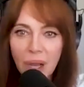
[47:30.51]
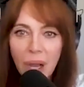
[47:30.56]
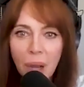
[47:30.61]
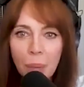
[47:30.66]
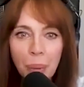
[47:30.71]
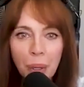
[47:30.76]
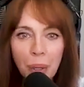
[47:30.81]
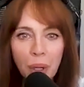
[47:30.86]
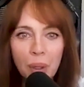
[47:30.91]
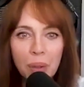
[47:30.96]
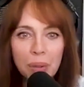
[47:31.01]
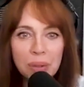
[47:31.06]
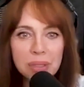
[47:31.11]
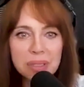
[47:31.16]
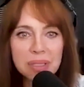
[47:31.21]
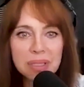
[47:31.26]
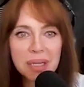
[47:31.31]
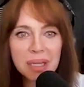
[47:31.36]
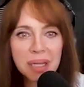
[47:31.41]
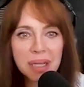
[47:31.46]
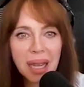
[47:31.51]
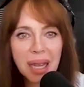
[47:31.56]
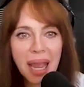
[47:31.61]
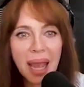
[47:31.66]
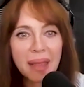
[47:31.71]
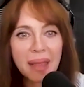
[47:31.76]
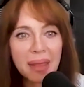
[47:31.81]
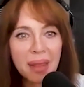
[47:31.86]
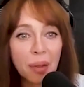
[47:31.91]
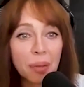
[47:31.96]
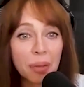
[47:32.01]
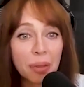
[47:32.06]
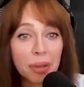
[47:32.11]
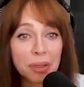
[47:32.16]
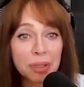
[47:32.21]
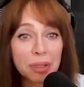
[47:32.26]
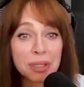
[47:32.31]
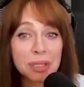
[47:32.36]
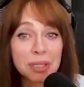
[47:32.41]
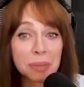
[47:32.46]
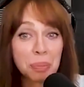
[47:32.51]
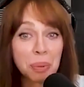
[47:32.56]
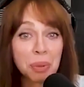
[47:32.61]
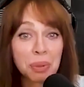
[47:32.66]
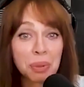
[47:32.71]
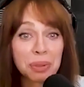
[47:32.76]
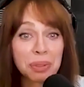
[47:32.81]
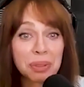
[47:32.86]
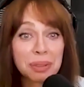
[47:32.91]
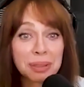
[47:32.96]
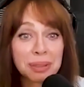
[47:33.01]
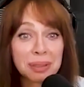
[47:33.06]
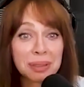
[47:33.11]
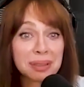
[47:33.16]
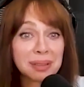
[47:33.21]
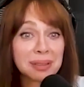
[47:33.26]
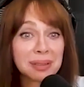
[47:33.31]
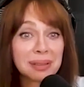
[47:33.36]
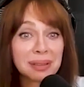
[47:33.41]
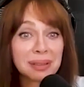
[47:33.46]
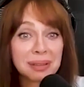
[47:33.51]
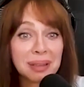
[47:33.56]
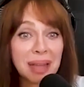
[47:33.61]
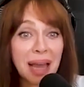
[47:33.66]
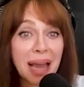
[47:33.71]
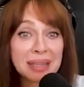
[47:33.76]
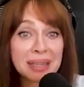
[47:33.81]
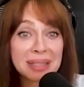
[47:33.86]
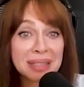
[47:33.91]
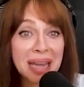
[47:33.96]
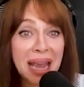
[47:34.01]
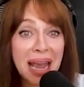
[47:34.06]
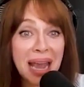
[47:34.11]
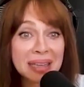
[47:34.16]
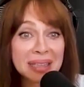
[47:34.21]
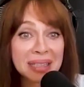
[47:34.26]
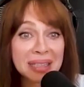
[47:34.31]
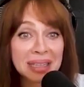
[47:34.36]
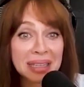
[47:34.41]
a post, and the simple last task.